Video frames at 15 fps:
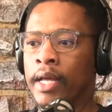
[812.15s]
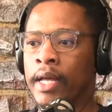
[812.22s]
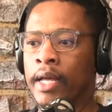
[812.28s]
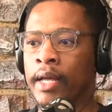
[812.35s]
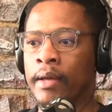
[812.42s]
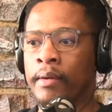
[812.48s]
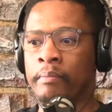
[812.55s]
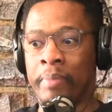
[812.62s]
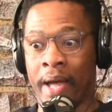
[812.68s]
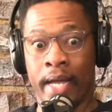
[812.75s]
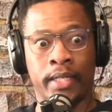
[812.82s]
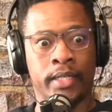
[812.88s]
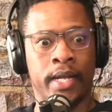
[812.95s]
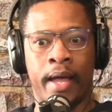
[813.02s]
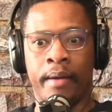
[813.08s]
Uh,
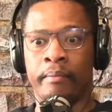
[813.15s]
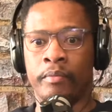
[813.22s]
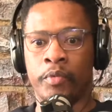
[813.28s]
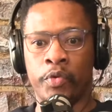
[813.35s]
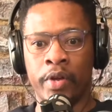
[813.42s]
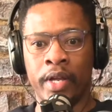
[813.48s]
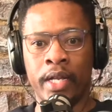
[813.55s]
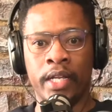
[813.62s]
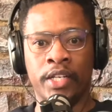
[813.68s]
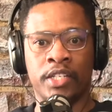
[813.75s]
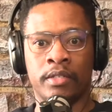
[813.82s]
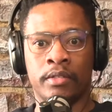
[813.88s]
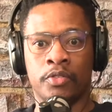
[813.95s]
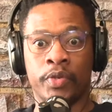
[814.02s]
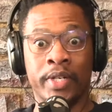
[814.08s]
but I'm really
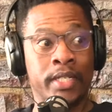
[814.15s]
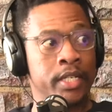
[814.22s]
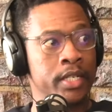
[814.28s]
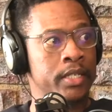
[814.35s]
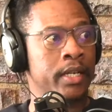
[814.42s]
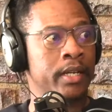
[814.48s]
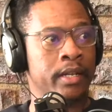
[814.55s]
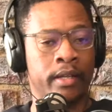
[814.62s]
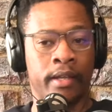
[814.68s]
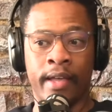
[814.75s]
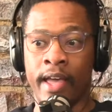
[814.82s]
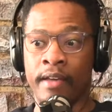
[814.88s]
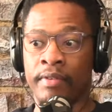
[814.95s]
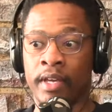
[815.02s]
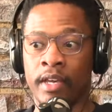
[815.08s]
just strategically
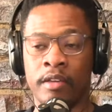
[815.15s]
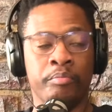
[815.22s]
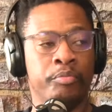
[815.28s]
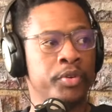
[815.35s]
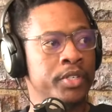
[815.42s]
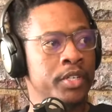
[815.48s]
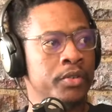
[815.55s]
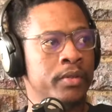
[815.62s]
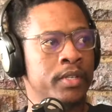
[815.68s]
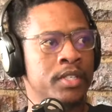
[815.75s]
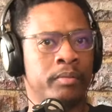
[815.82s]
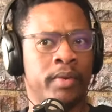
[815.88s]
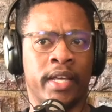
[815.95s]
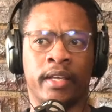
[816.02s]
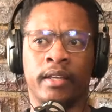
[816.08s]
mm. having input into
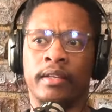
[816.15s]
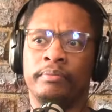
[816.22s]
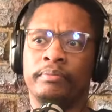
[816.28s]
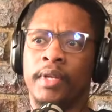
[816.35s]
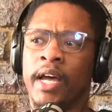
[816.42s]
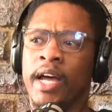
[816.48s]
this. I'm like, mm.